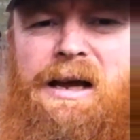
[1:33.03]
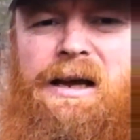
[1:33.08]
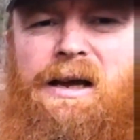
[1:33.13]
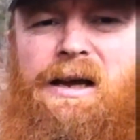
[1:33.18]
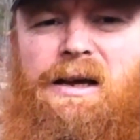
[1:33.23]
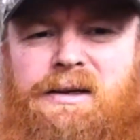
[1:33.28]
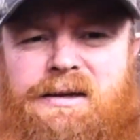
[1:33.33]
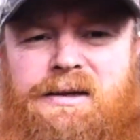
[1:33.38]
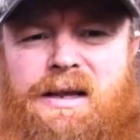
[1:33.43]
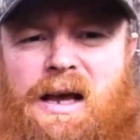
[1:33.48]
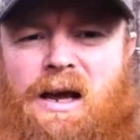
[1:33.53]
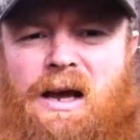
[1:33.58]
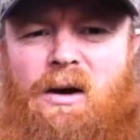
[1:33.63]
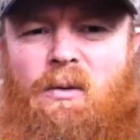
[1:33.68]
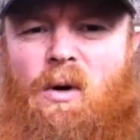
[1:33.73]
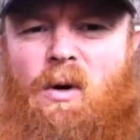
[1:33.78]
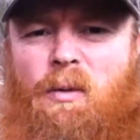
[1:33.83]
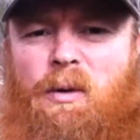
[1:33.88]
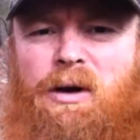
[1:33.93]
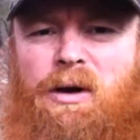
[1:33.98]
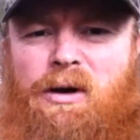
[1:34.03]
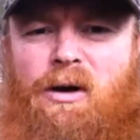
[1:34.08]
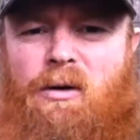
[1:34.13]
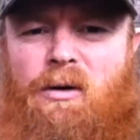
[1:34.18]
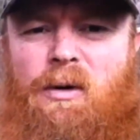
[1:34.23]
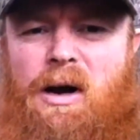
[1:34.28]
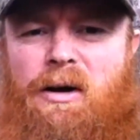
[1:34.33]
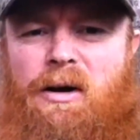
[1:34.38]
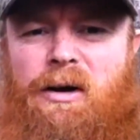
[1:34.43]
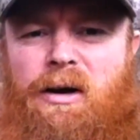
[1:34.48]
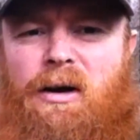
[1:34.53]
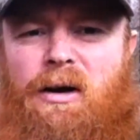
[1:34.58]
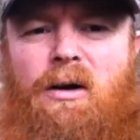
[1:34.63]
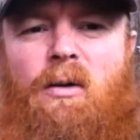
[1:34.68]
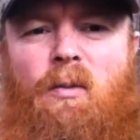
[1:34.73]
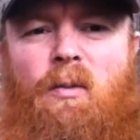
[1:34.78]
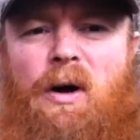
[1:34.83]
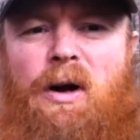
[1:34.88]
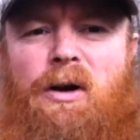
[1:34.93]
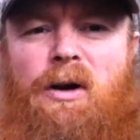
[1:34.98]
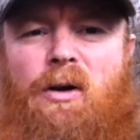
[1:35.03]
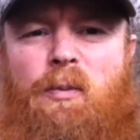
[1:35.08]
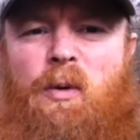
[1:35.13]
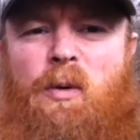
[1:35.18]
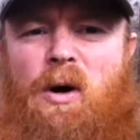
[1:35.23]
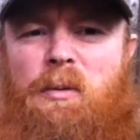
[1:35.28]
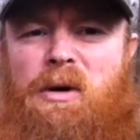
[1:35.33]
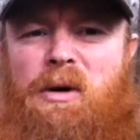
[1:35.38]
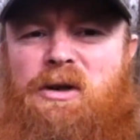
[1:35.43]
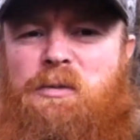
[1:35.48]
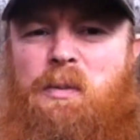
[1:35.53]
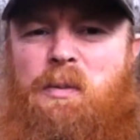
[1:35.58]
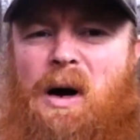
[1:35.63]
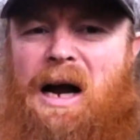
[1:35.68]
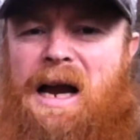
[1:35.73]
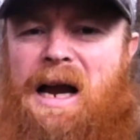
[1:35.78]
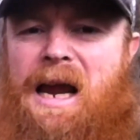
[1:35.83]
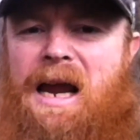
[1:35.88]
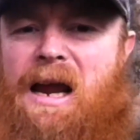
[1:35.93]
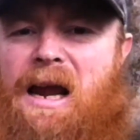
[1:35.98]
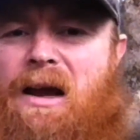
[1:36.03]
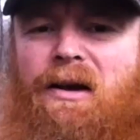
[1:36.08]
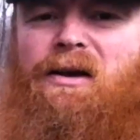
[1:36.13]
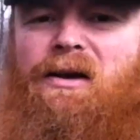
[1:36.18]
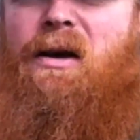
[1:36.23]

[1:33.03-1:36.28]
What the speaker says: is that what we do around here, we do pretty much by hand.